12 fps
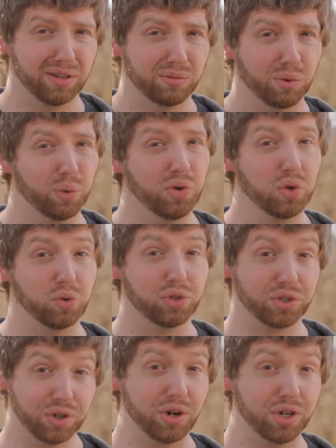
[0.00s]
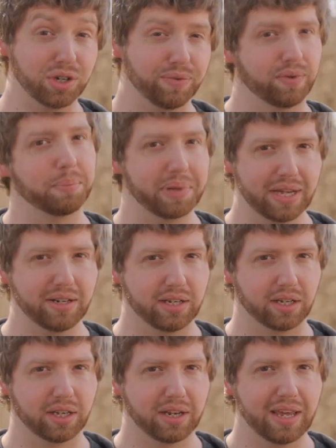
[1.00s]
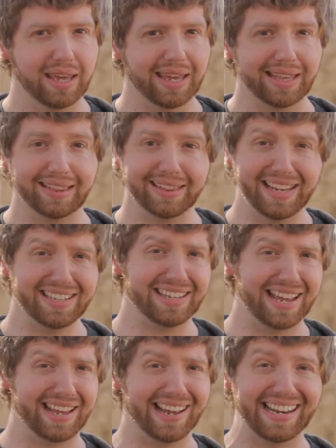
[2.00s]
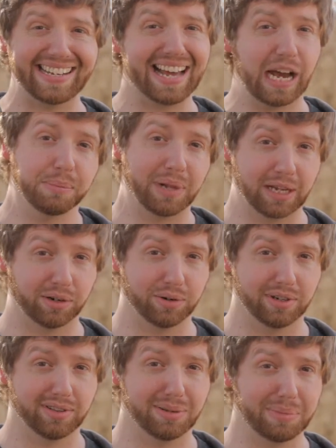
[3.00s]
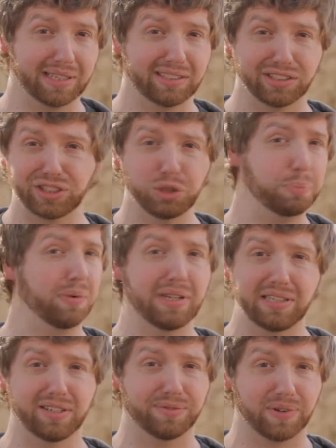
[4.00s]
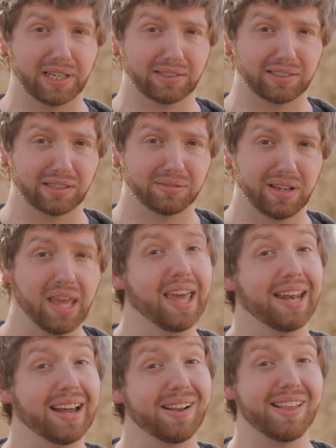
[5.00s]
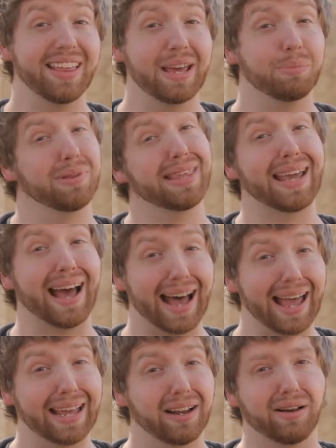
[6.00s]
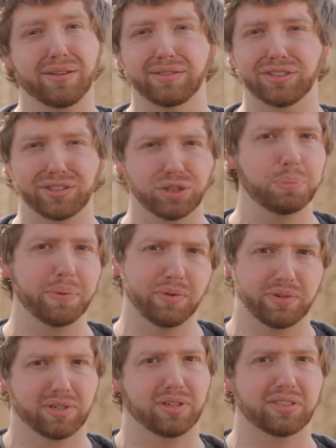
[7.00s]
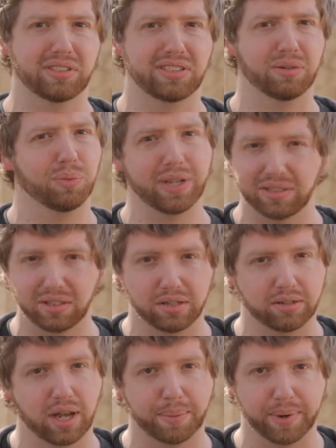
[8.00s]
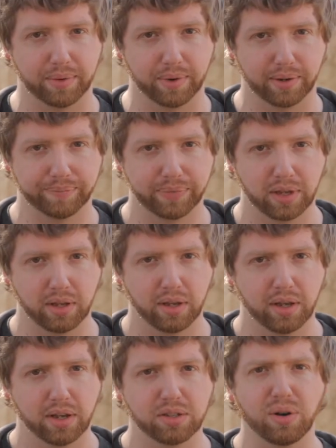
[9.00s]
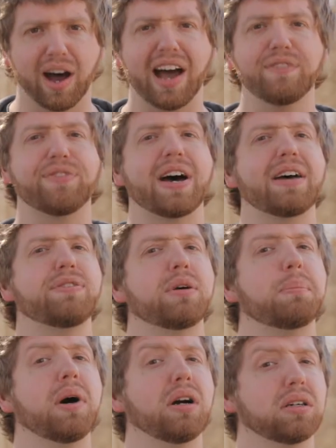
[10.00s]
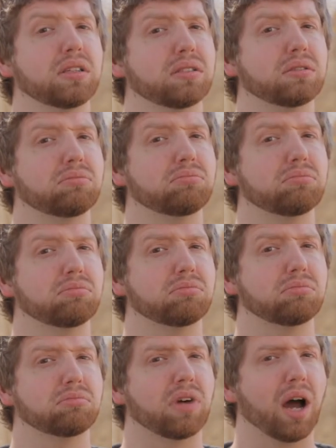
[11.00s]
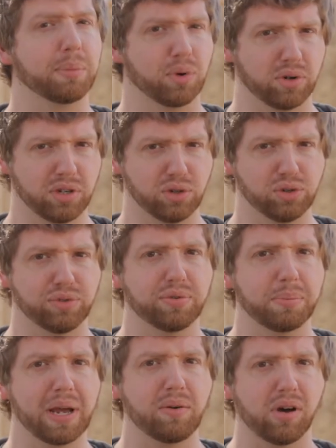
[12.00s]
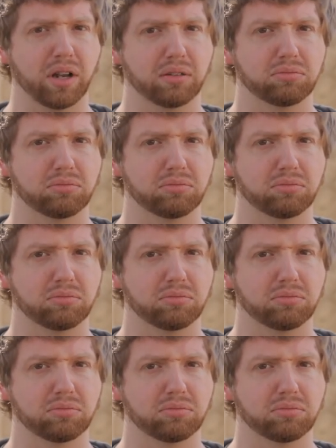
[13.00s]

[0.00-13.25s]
Well, when you search for a plane ticket, it lays it out on a timeline grid that makes it super easy to find stuff. And not only that, but they hide all the stupid results that wasted your time anyway. So high five, Hipmunk. I'm going to use you from now on.